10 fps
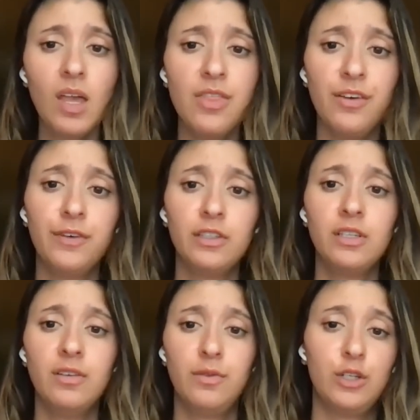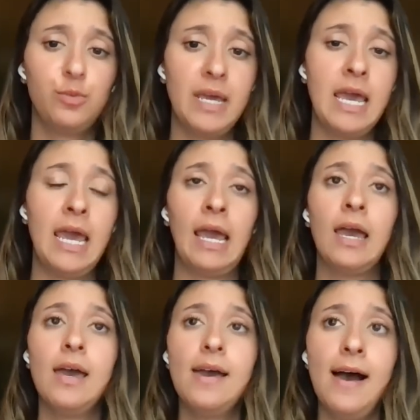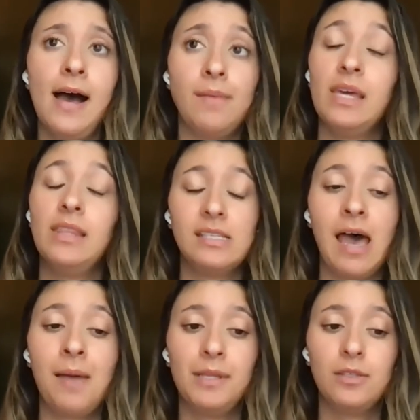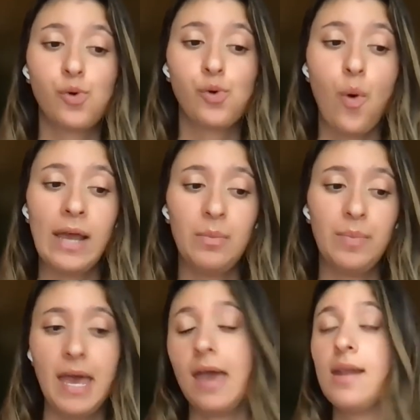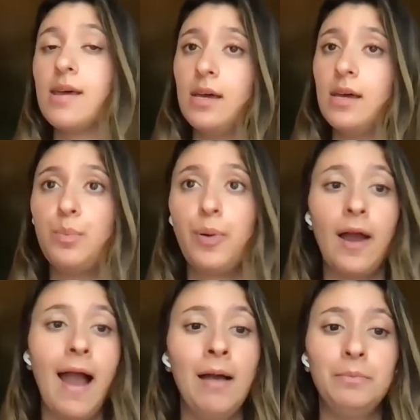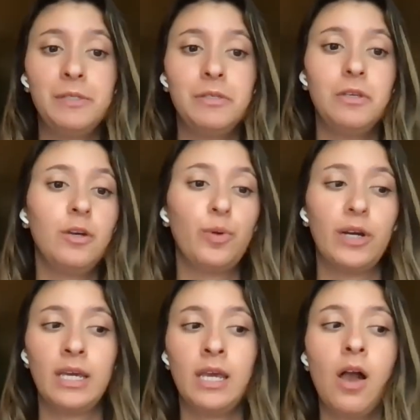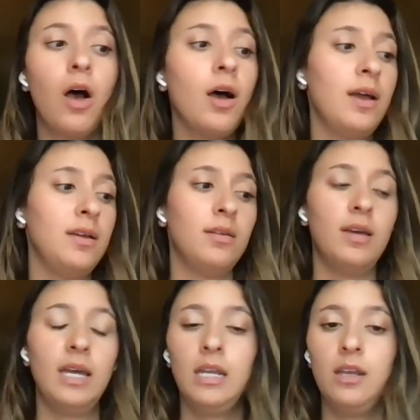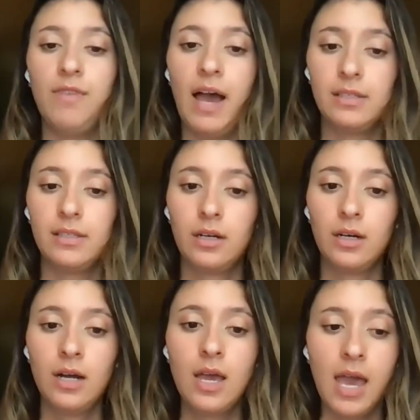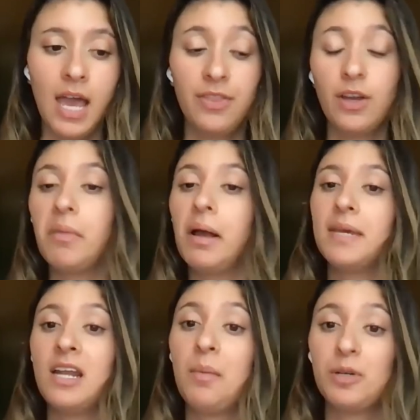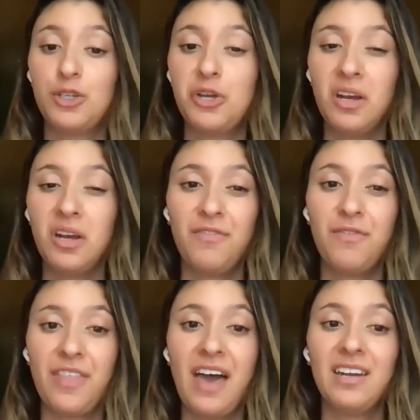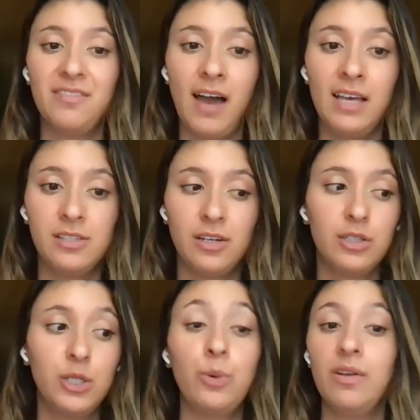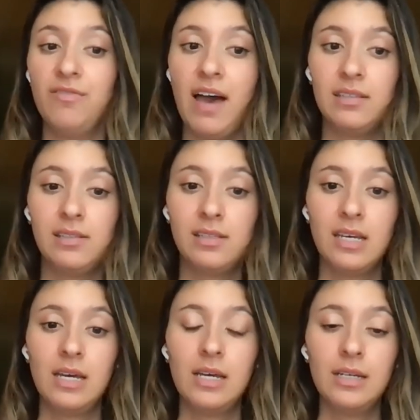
The first of which being, and this happens quite a bit, perhaps you're bringing on an advisor and there might be an opportunity for that advisor to invest.